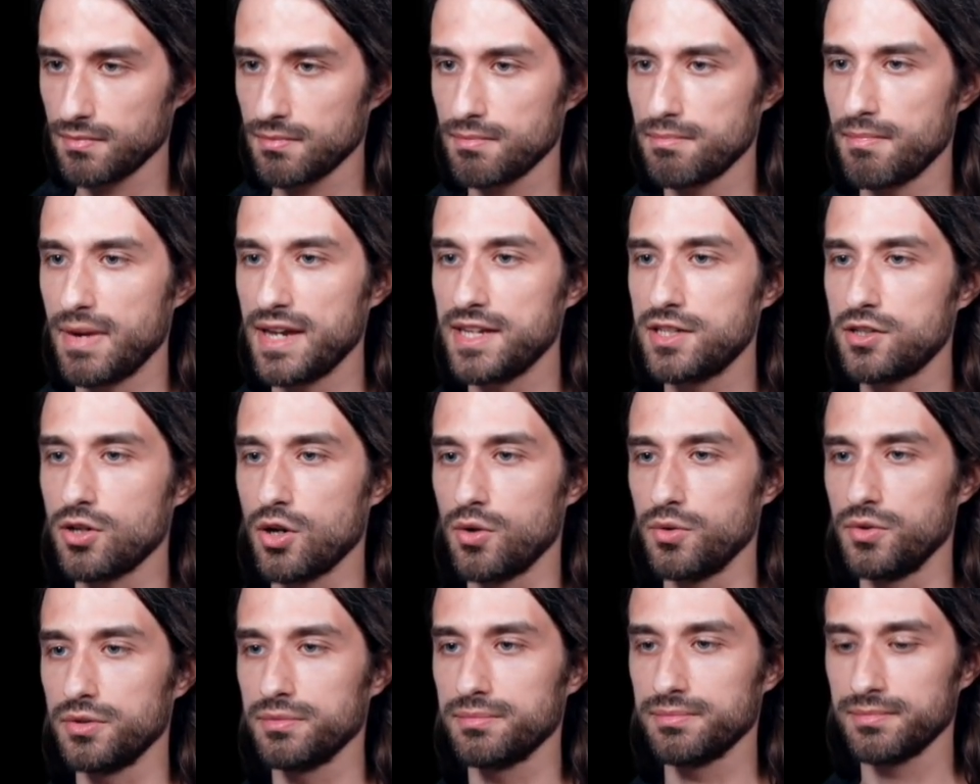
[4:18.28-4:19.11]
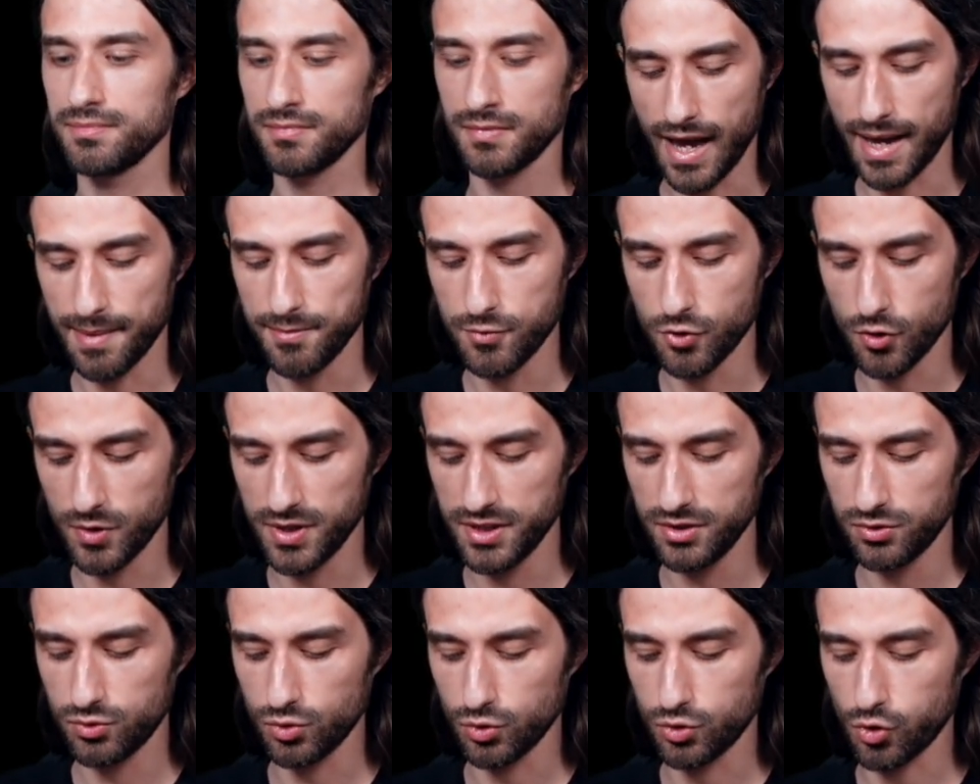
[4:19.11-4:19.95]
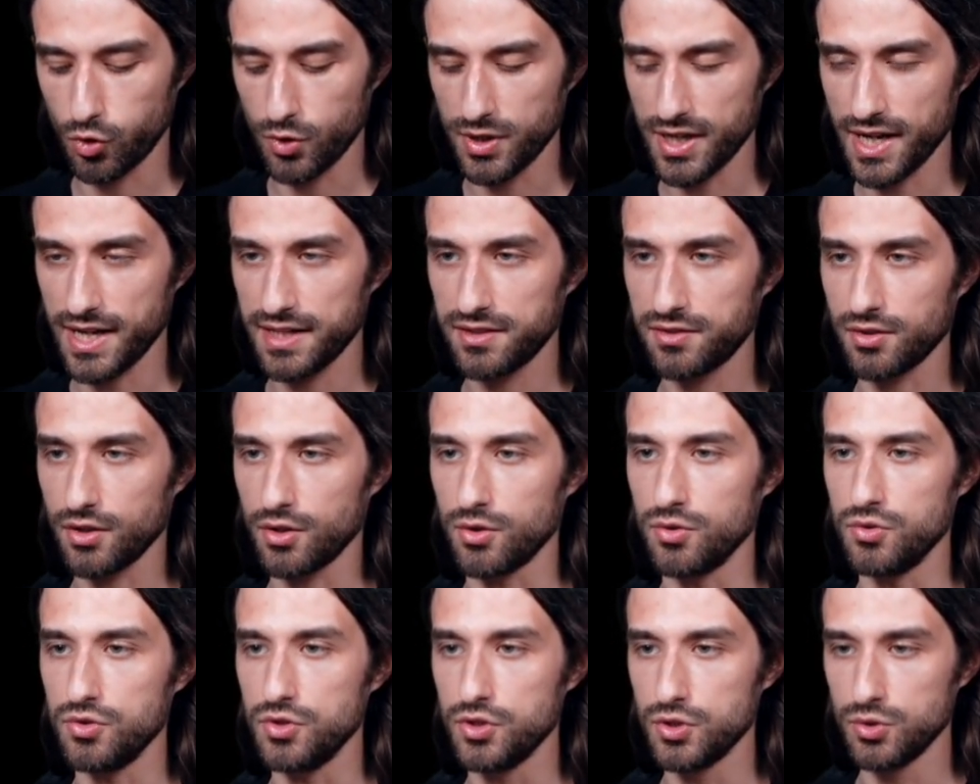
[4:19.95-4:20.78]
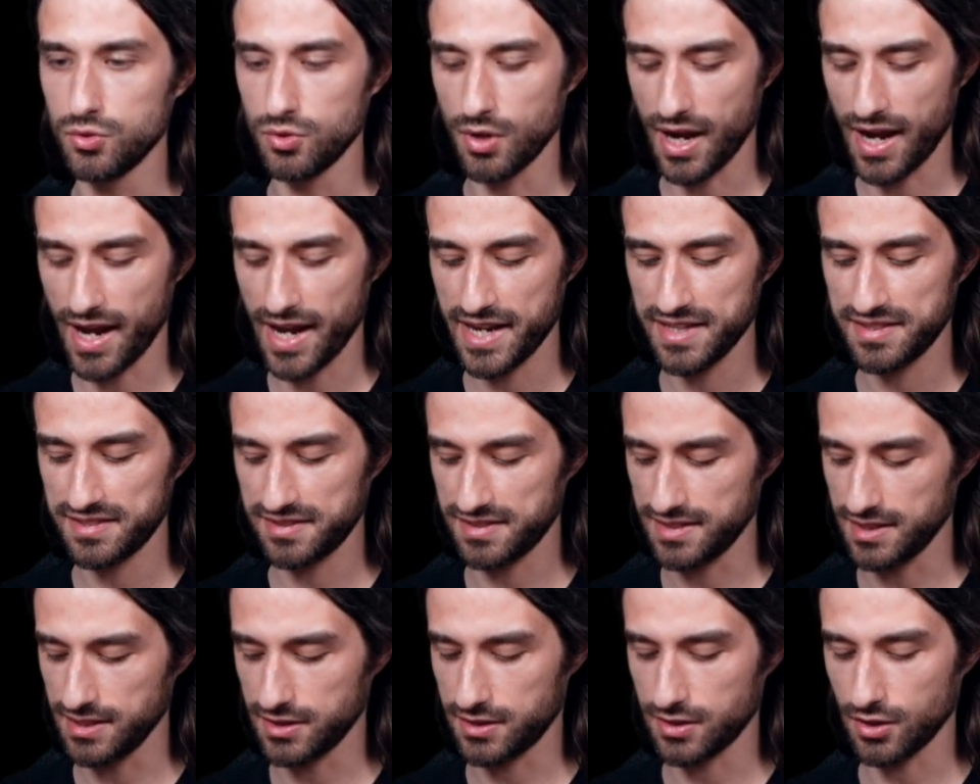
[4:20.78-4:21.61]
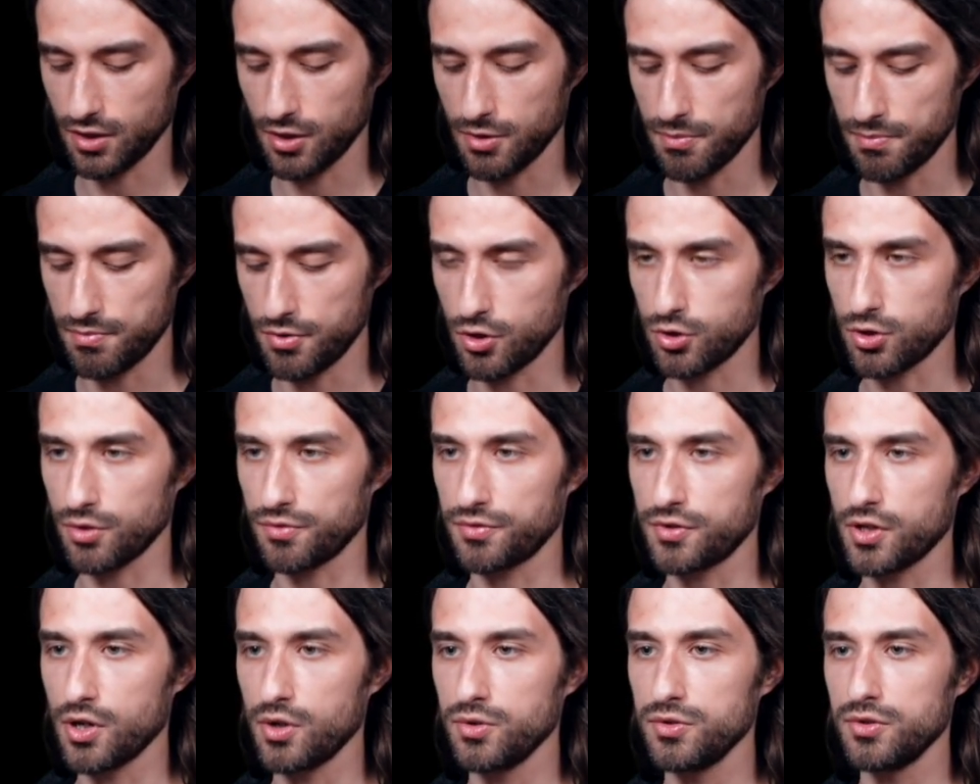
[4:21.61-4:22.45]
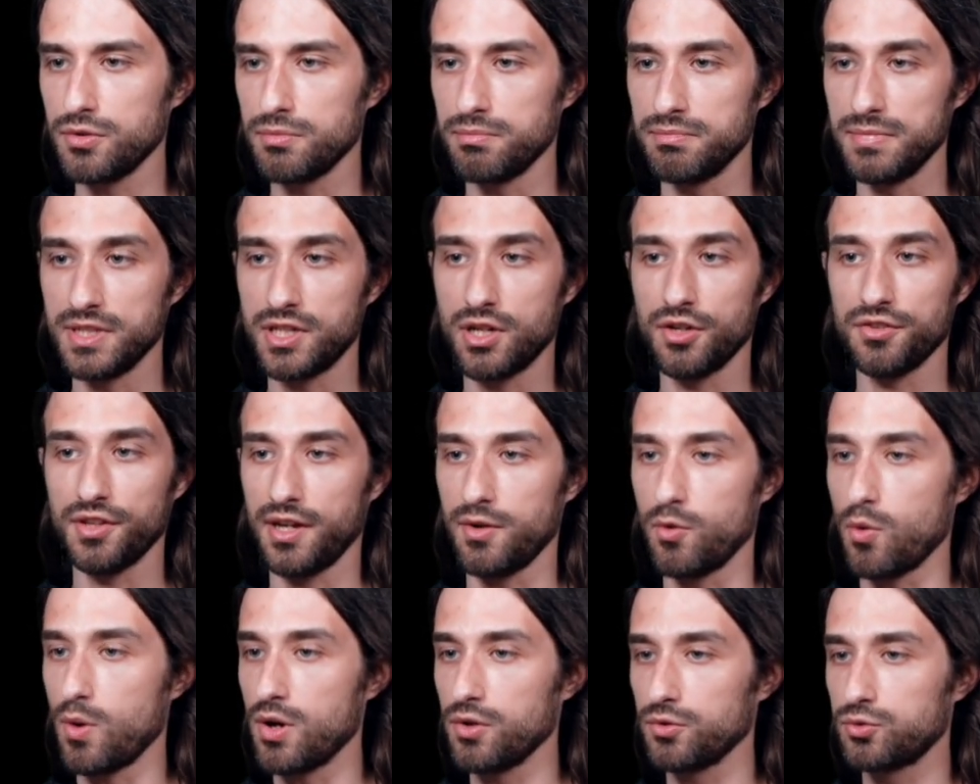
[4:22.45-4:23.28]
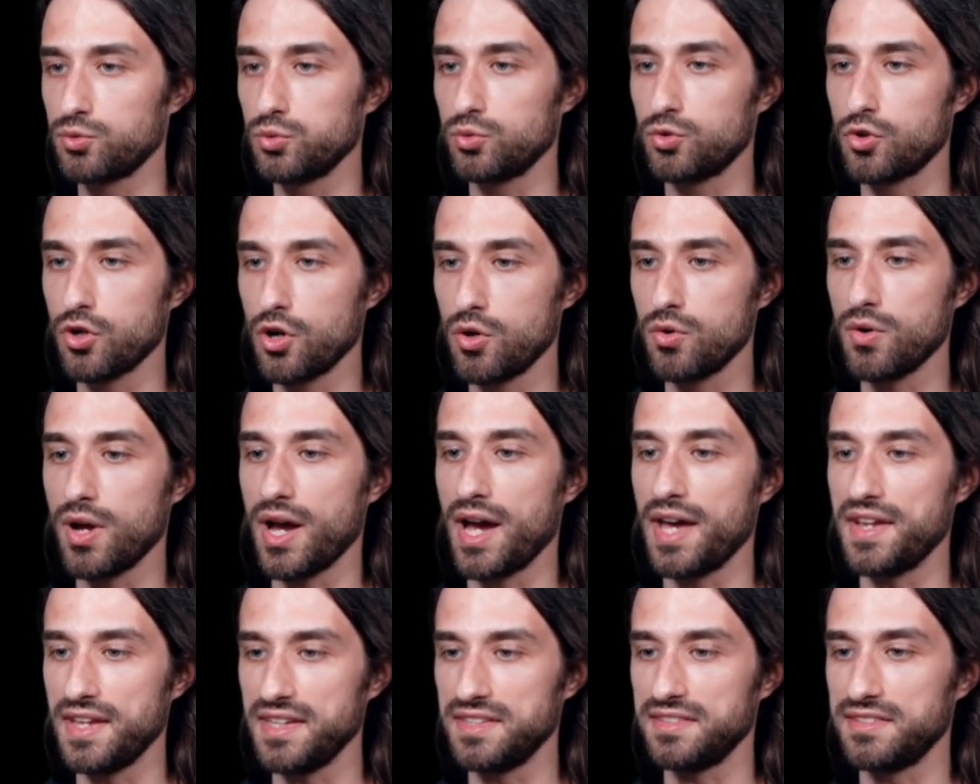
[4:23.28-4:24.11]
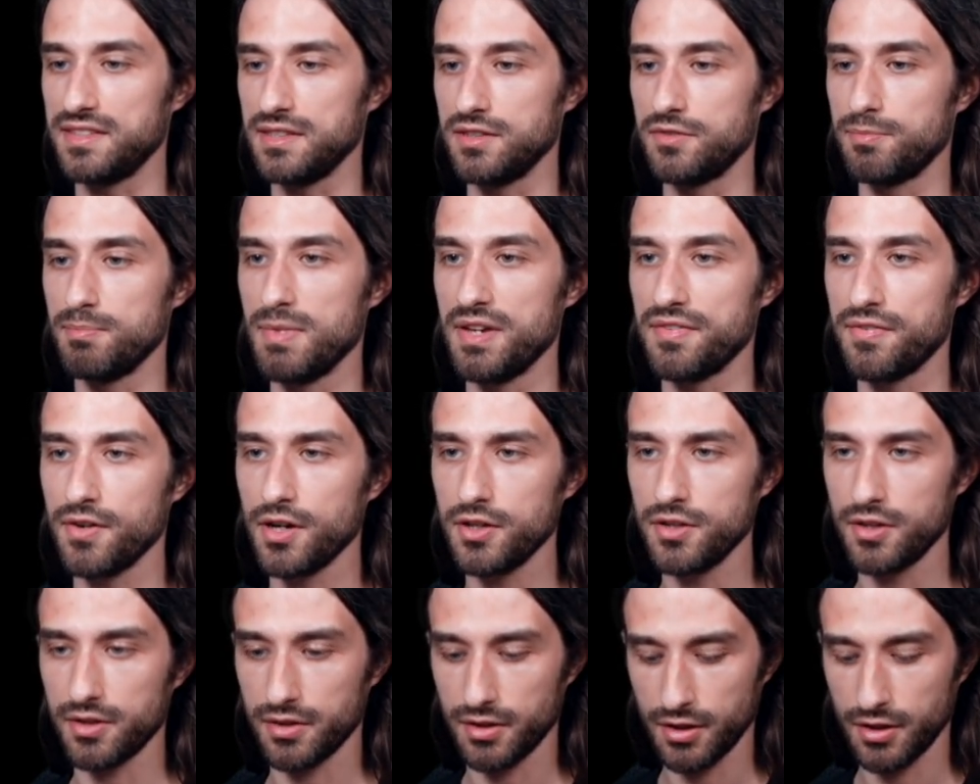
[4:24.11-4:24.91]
my code. I'm going to create a new async block of code because I want to call an async method.